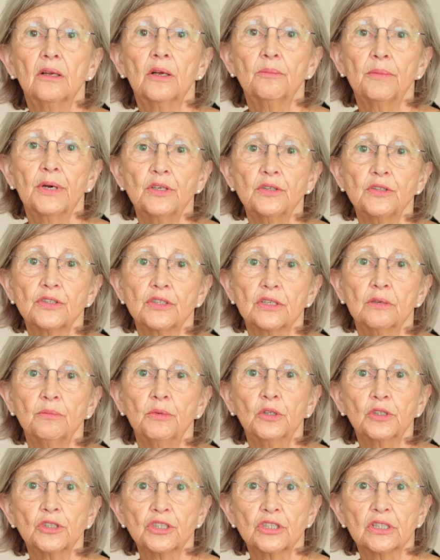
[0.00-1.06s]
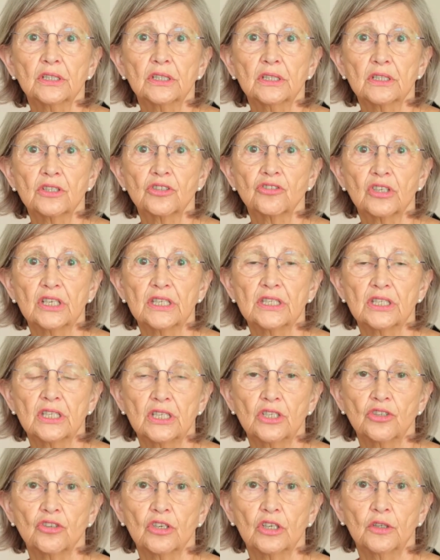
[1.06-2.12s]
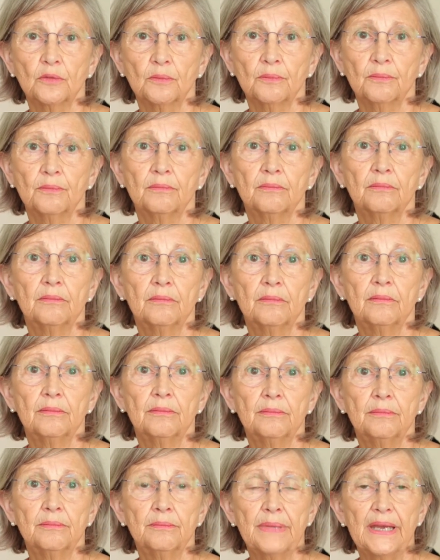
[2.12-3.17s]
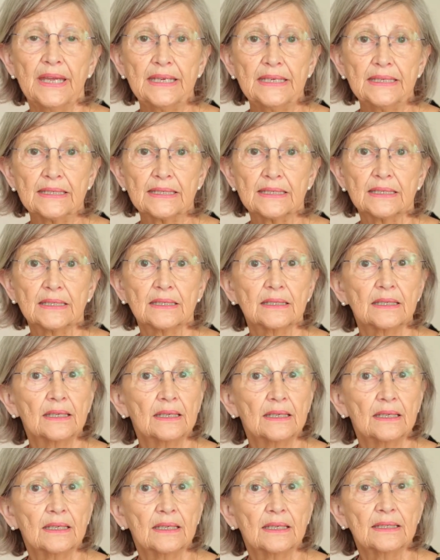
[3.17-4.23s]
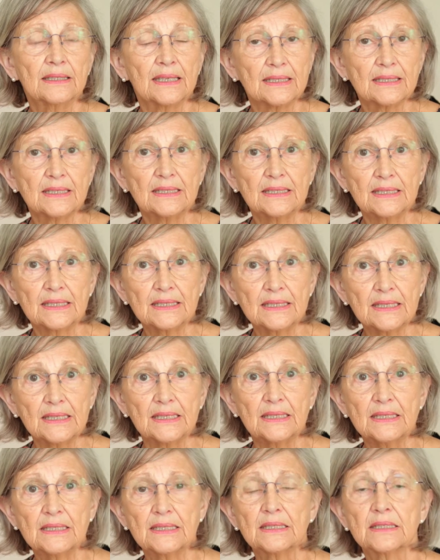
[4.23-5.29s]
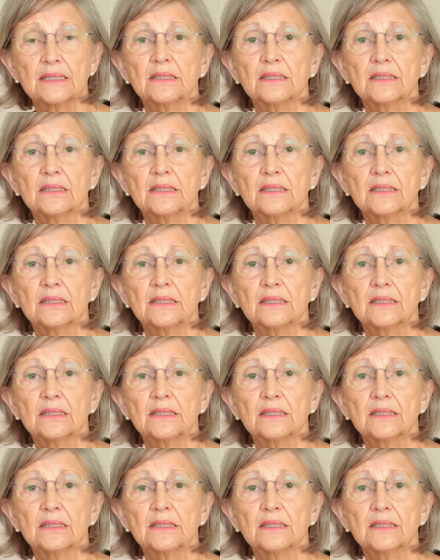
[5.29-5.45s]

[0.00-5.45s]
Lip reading: Post-Abortion Stress Syndrome, PASE, Does It Exist?,